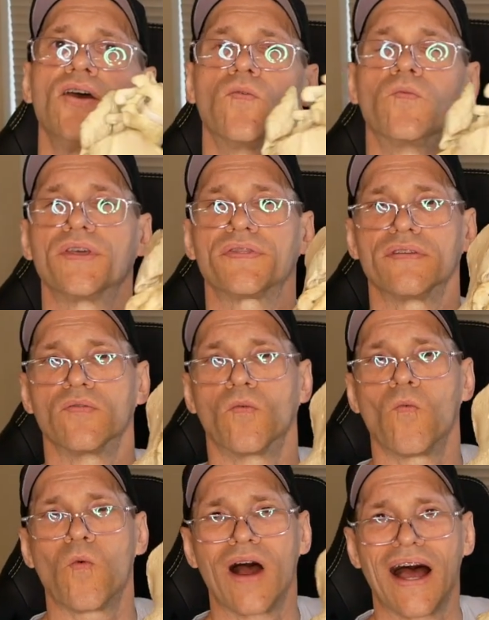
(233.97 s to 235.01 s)
With the
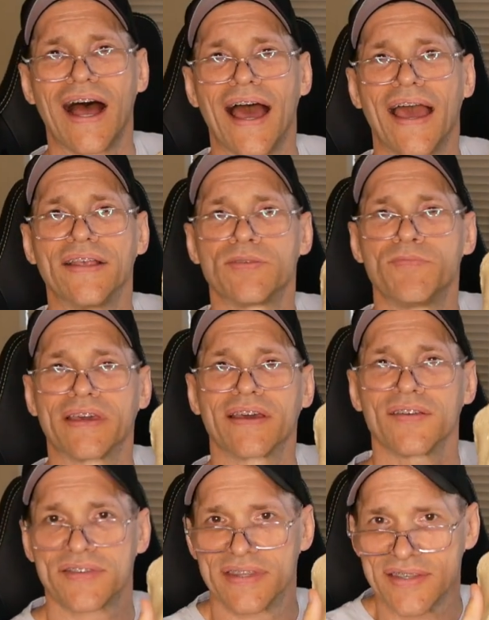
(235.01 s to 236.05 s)
wides,
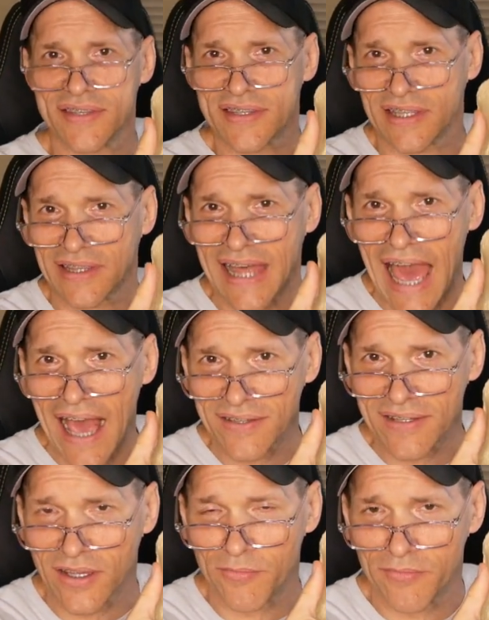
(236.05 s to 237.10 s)
because this is the
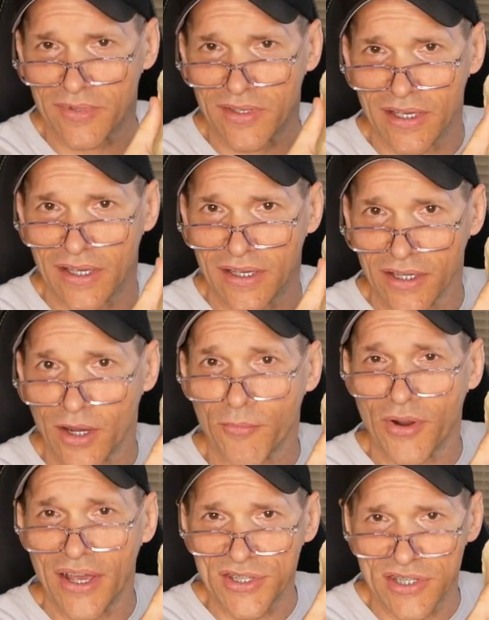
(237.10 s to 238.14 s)
last
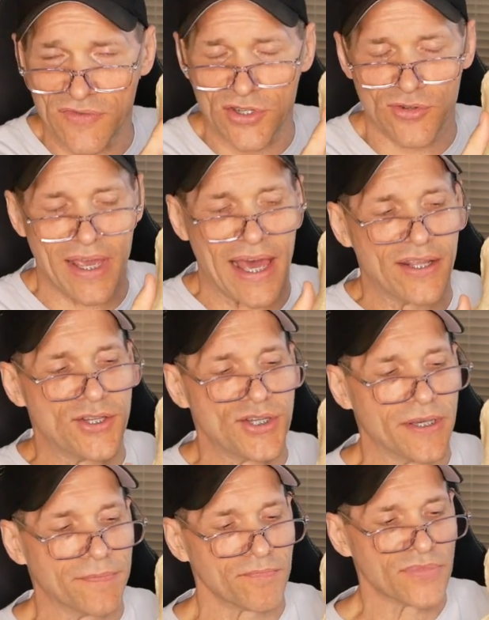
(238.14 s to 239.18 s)
compressive
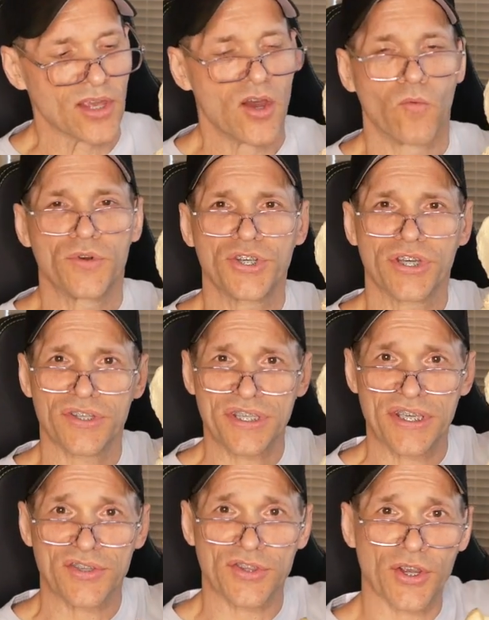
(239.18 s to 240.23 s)
strategy, what you're gonna see
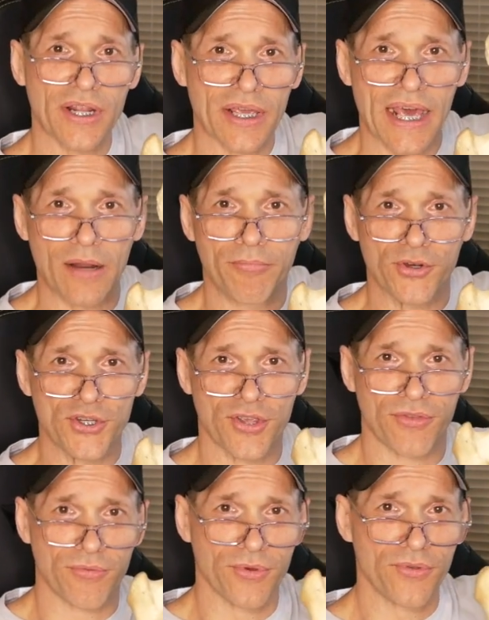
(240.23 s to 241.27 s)
is they're gonna kind of push
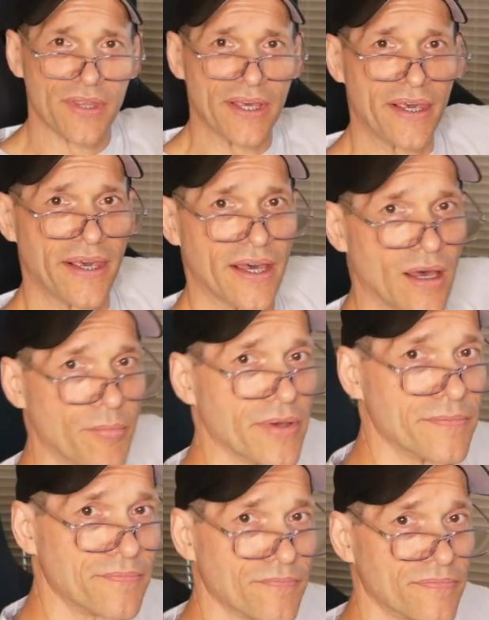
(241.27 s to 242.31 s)
through the hip.
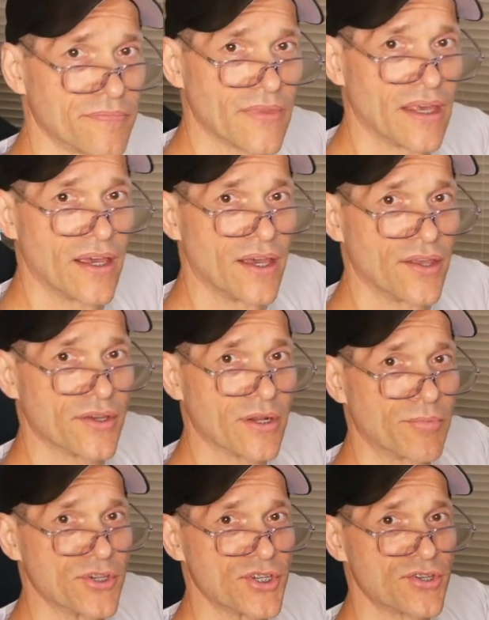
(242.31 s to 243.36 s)
They're gonna push